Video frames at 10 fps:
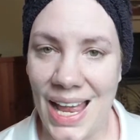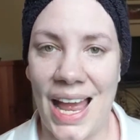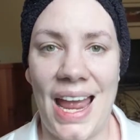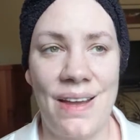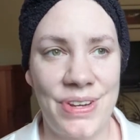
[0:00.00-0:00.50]

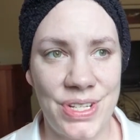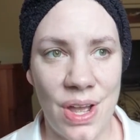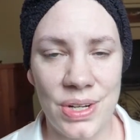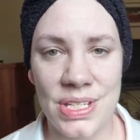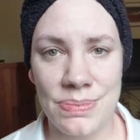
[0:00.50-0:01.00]
I haven't
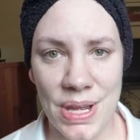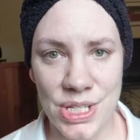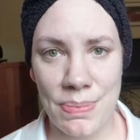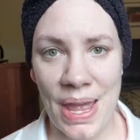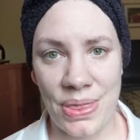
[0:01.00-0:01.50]
talked as much
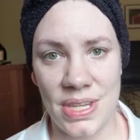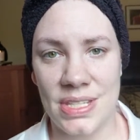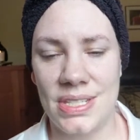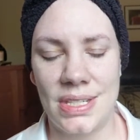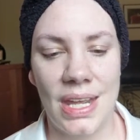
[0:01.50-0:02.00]
about
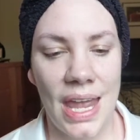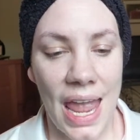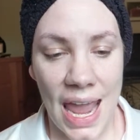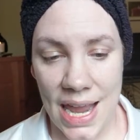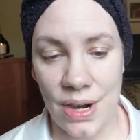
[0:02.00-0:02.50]
this.
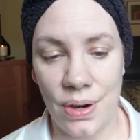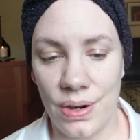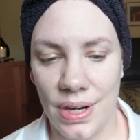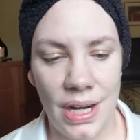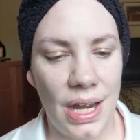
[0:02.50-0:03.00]
Hair.
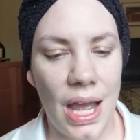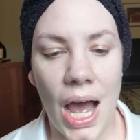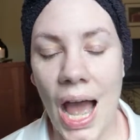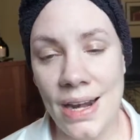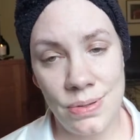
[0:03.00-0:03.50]

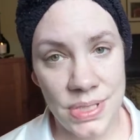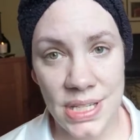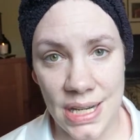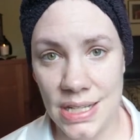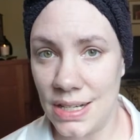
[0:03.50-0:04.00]
I don't
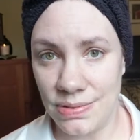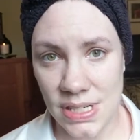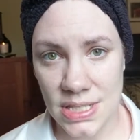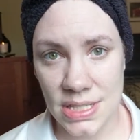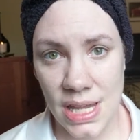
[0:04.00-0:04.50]
see any
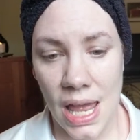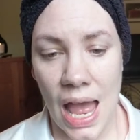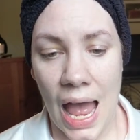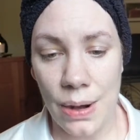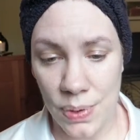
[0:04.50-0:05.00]
difference.
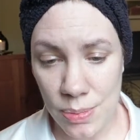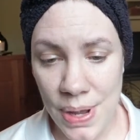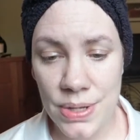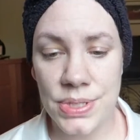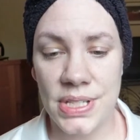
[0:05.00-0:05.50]
I will
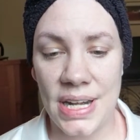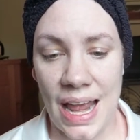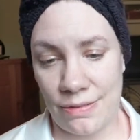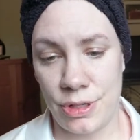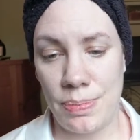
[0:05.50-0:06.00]
post an
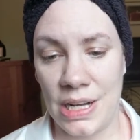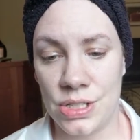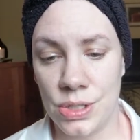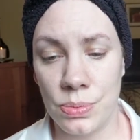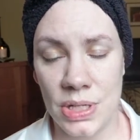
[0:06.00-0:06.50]
after
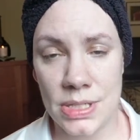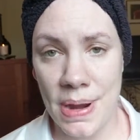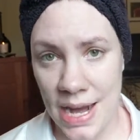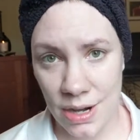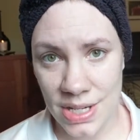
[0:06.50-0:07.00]
picture once
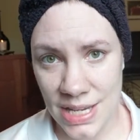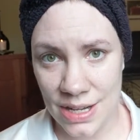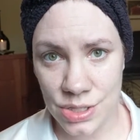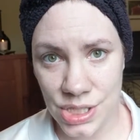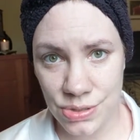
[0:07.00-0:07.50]
my hair has
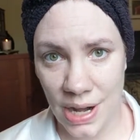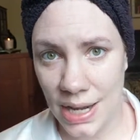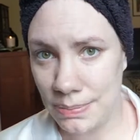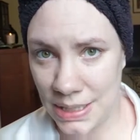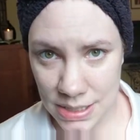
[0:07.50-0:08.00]
actually
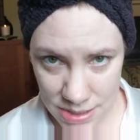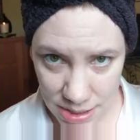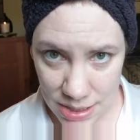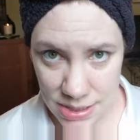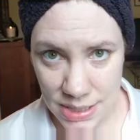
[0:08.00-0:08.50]
dried because
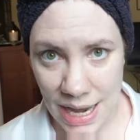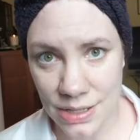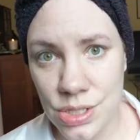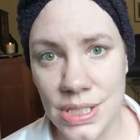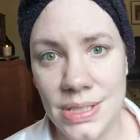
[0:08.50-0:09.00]
it is
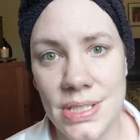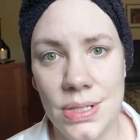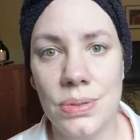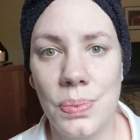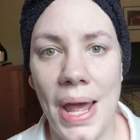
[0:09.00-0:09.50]
actually
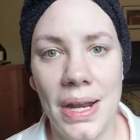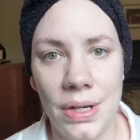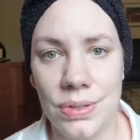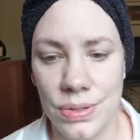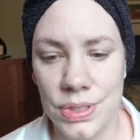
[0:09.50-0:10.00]
still wet
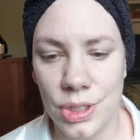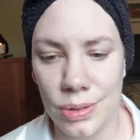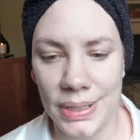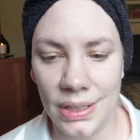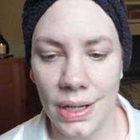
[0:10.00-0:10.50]
under the
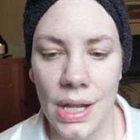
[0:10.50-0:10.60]
turban.